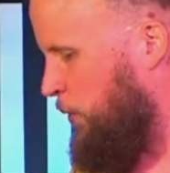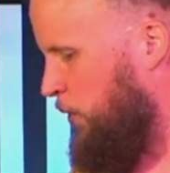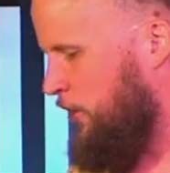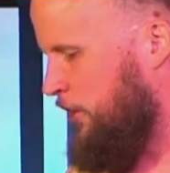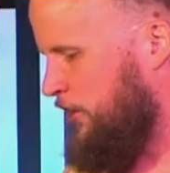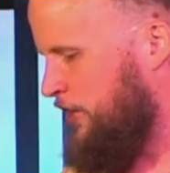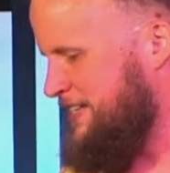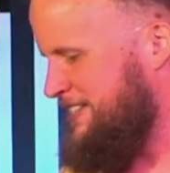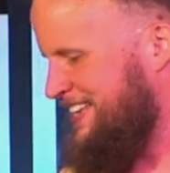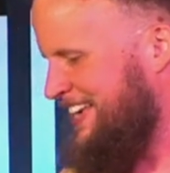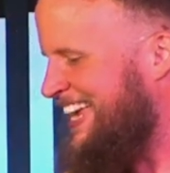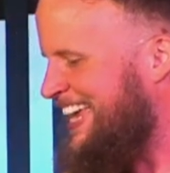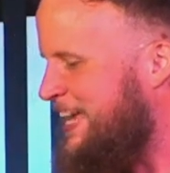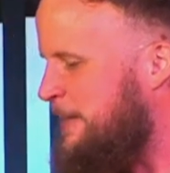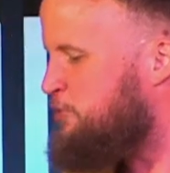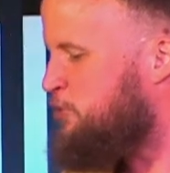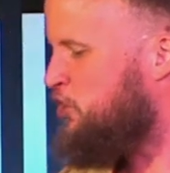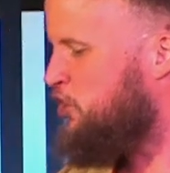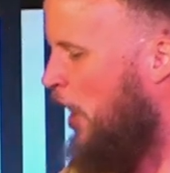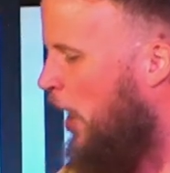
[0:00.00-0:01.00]
word because it
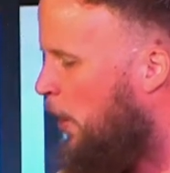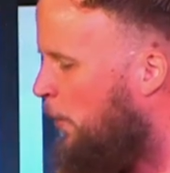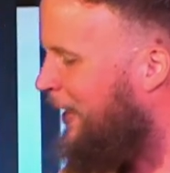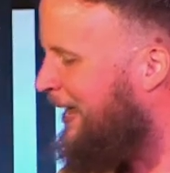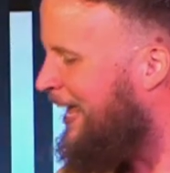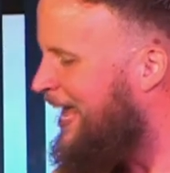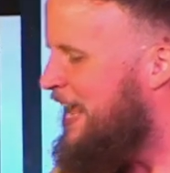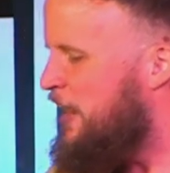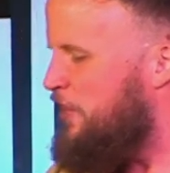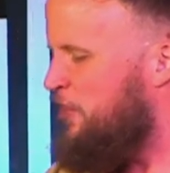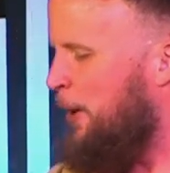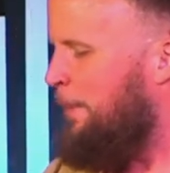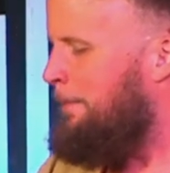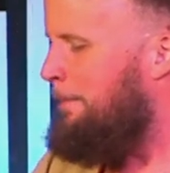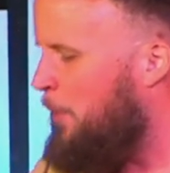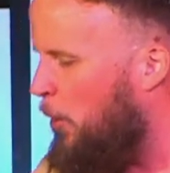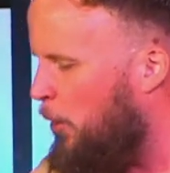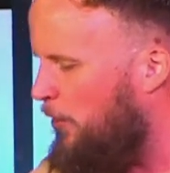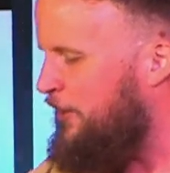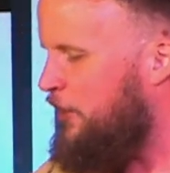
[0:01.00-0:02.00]
keeps going.
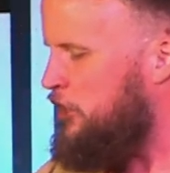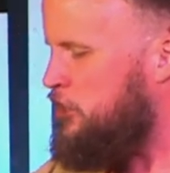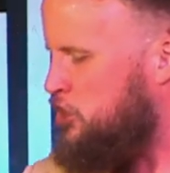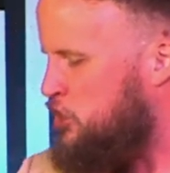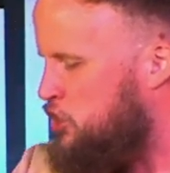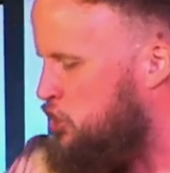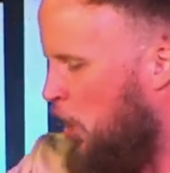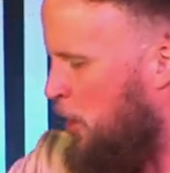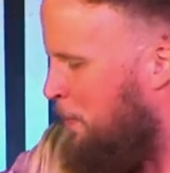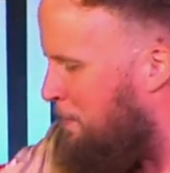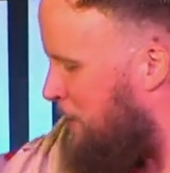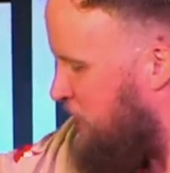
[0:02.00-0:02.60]
There's so